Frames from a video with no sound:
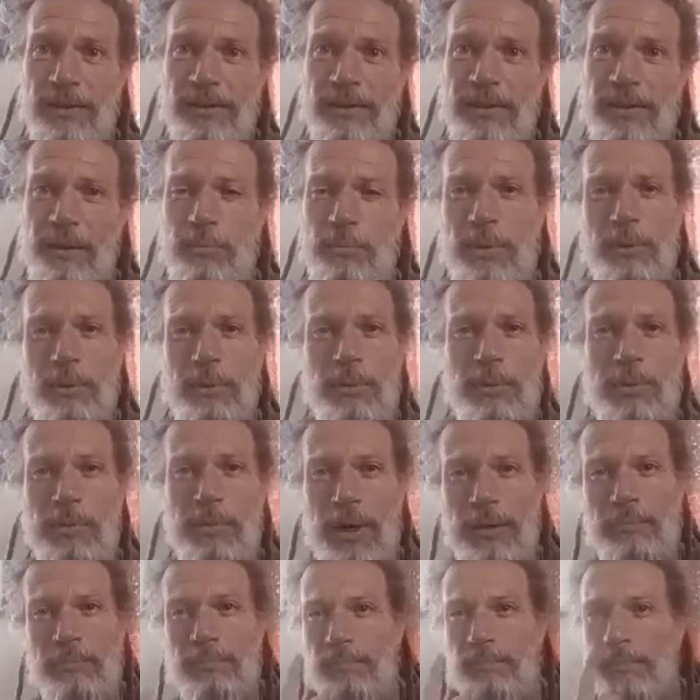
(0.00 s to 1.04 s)
then people
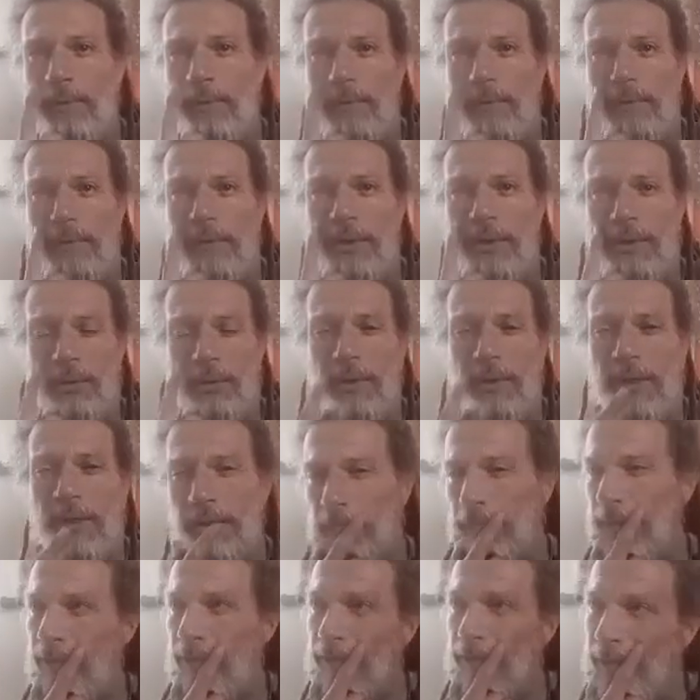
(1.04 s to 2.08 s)
might, you know, think twice
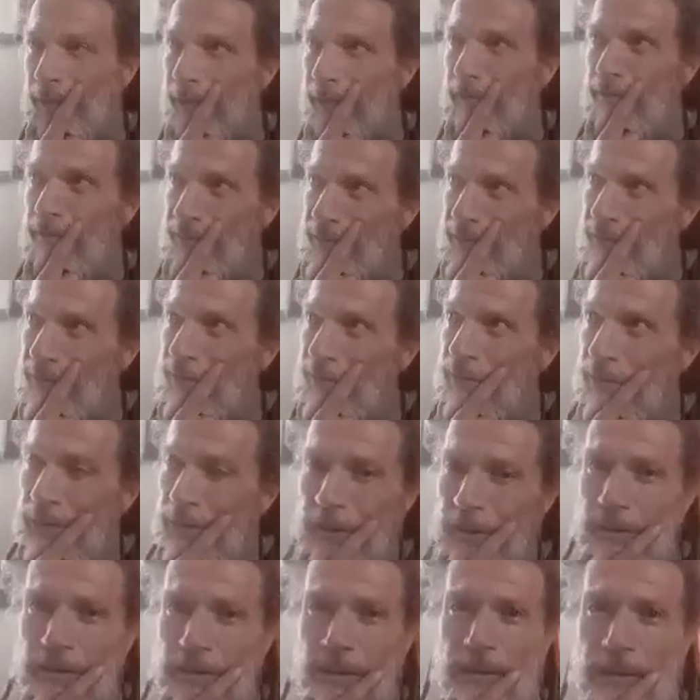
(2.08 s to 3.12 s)
about it, like,
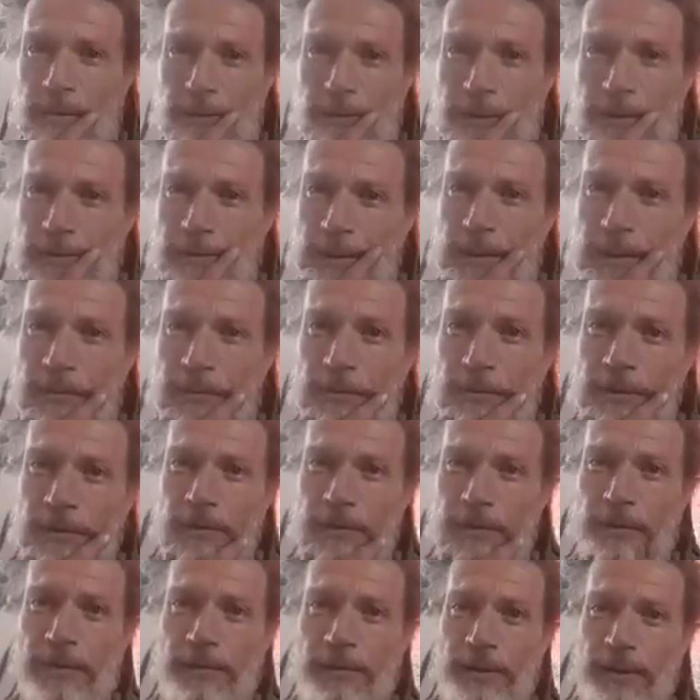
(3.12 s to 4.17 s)
yeah, maybe I will
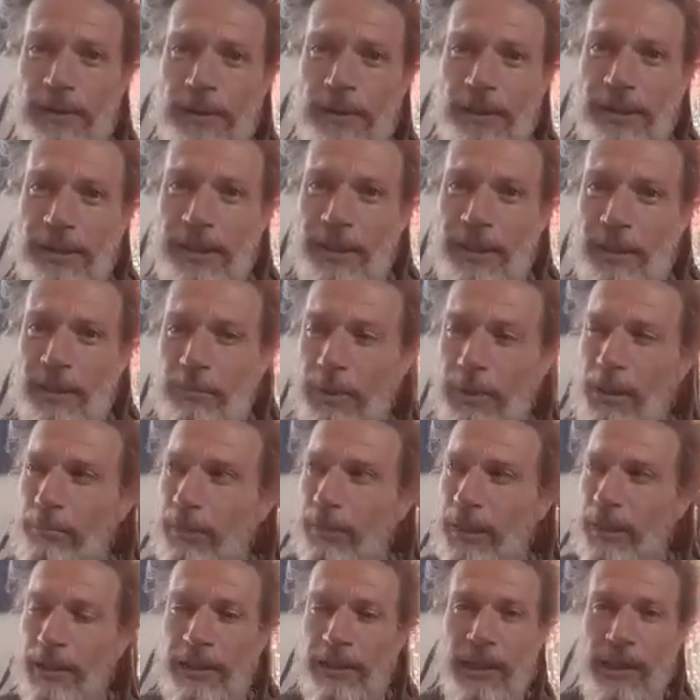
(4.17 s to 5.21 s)
think about
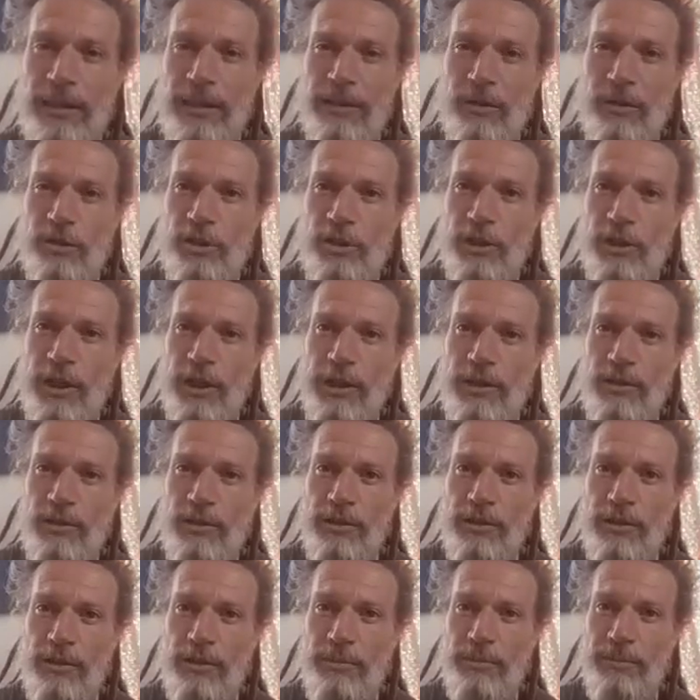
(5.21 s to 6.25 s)
making that little change,
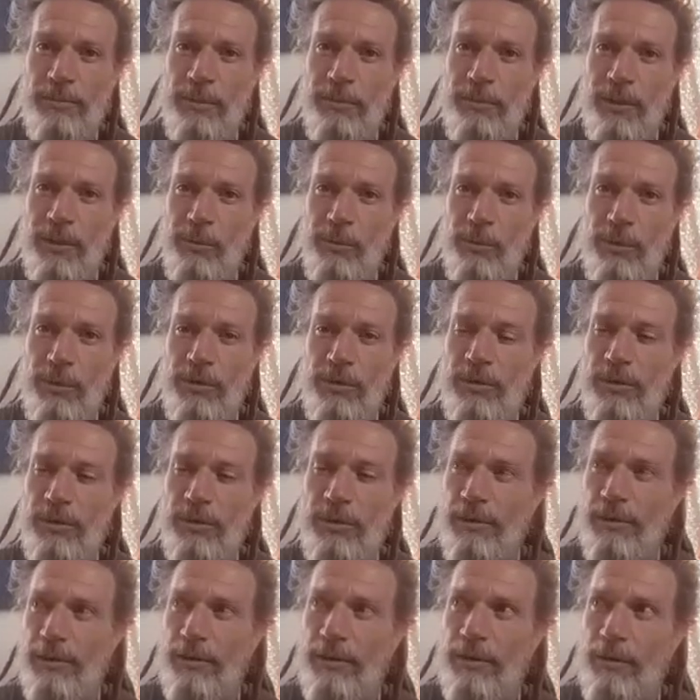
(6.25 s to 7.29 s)
you know. Maybe
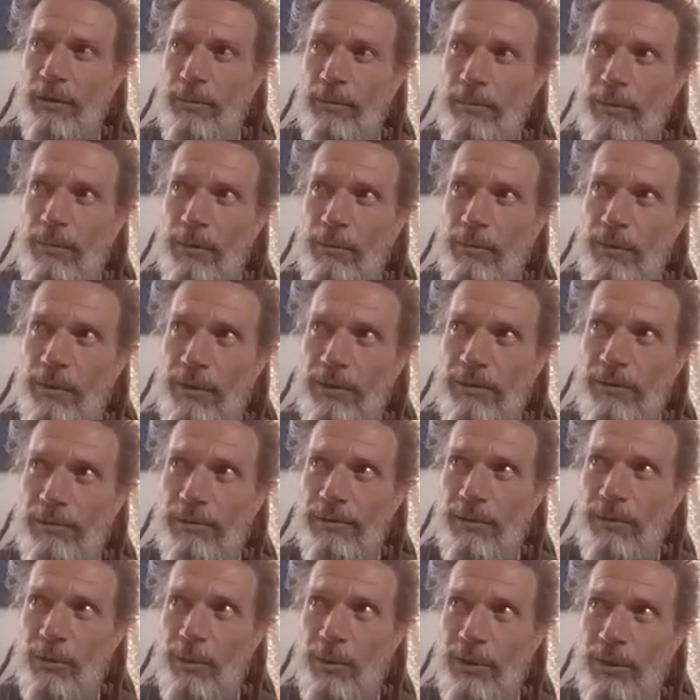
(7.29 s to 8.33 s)
I'll
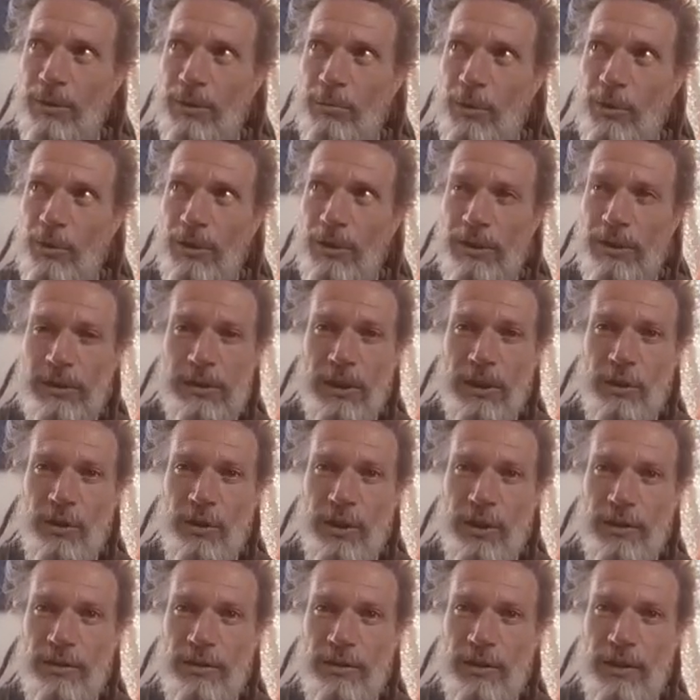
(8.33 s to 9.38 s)
quit smoking
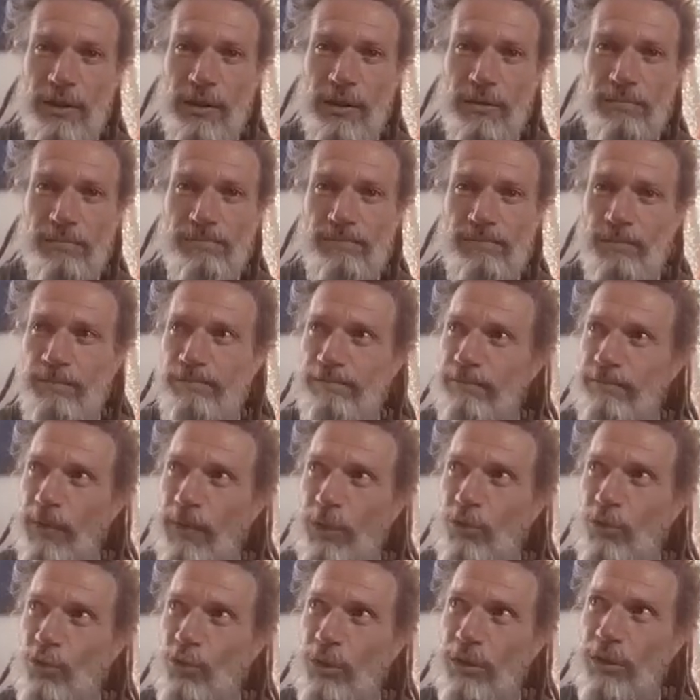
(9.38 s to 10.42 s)
cigarettes and I'll
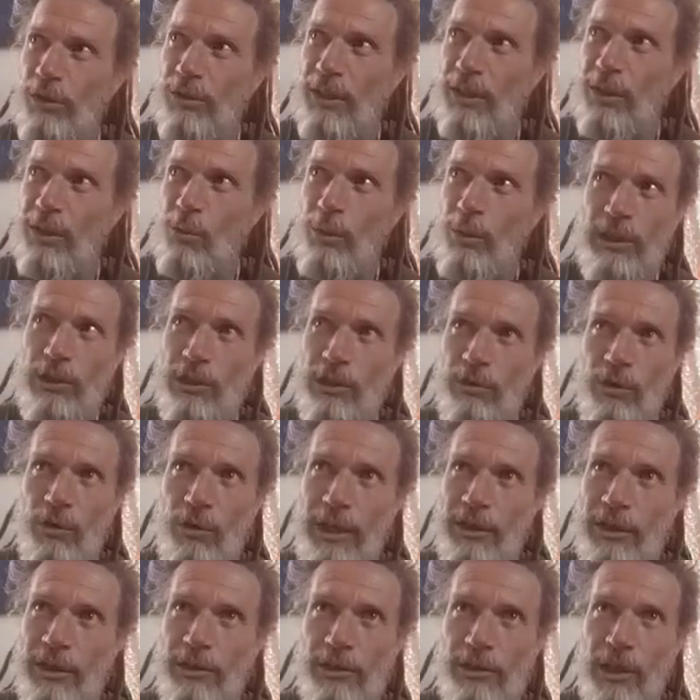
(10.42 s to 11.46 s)
take
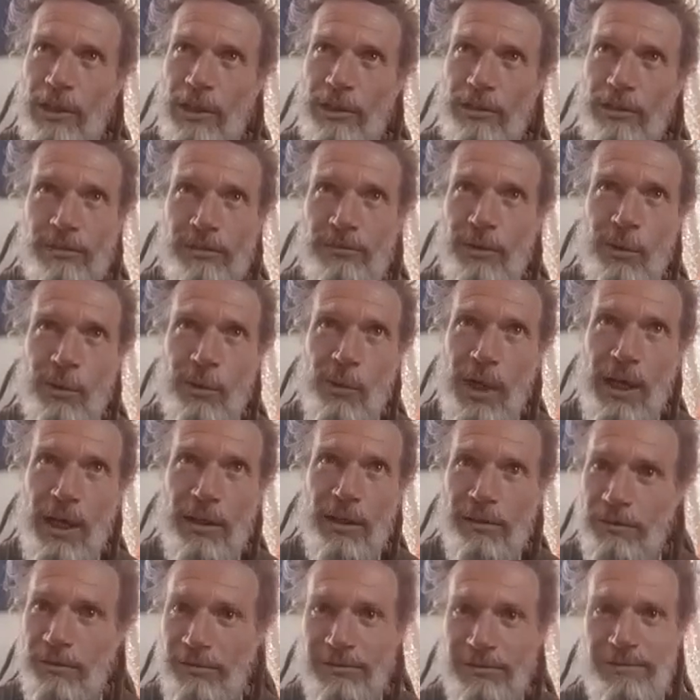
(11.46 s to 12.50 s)
wheatgrass shots for a
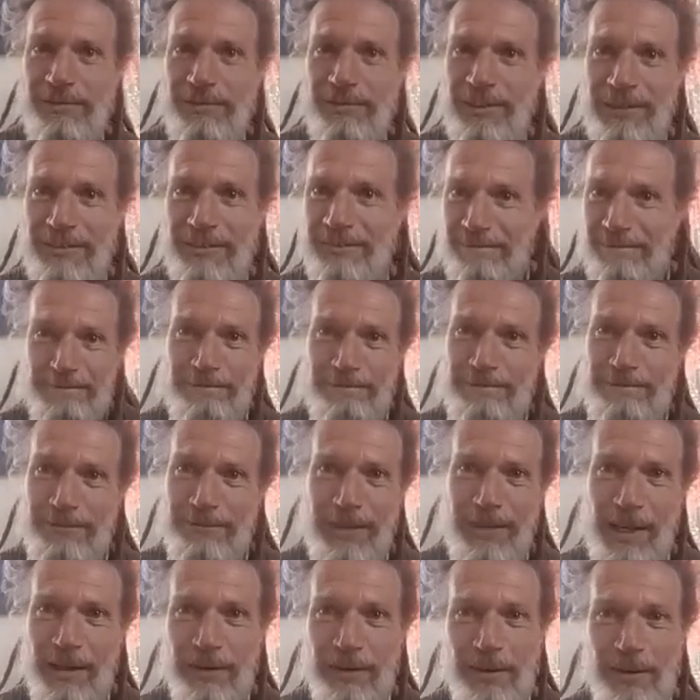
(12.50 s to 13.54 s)
while, you know.
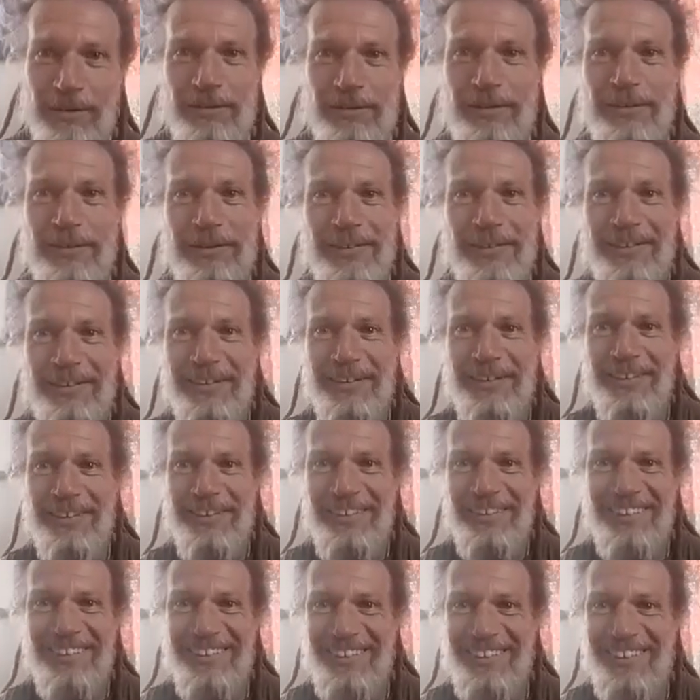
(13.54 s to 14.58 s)
I don't
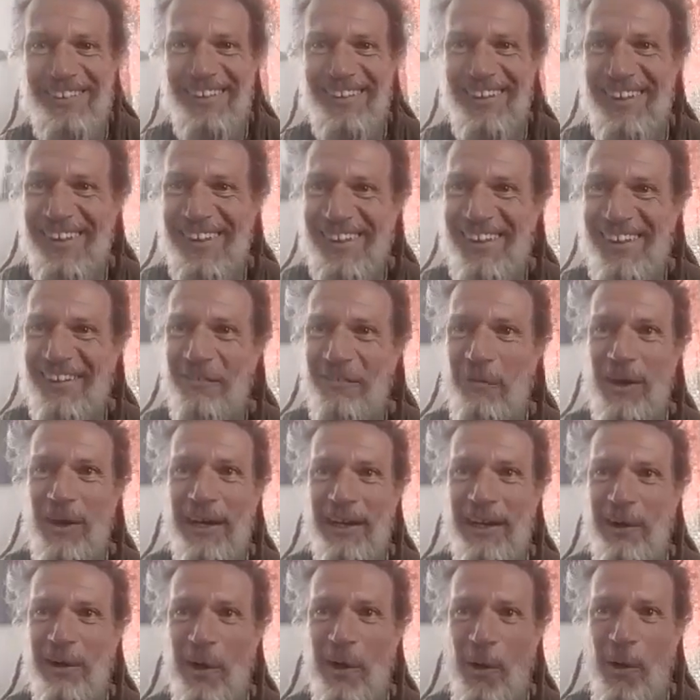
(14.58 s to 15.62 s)
know. One
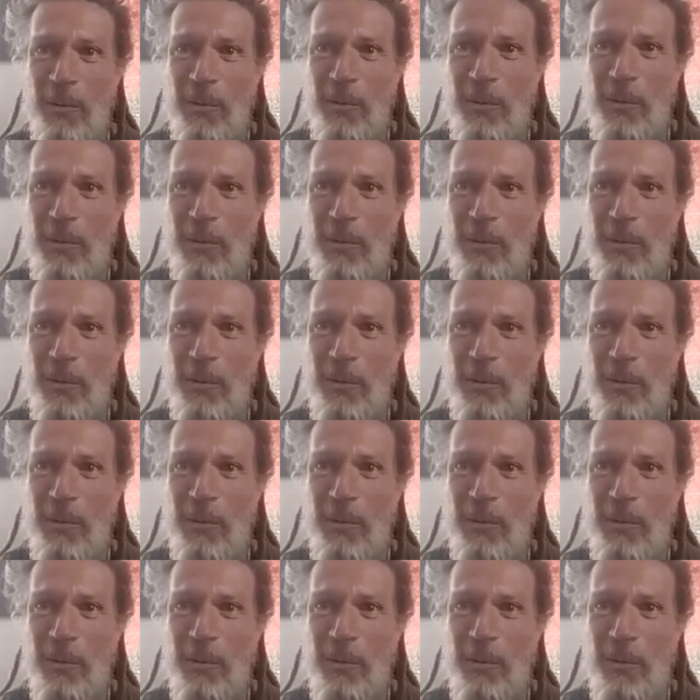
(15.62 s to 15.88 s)
can hope.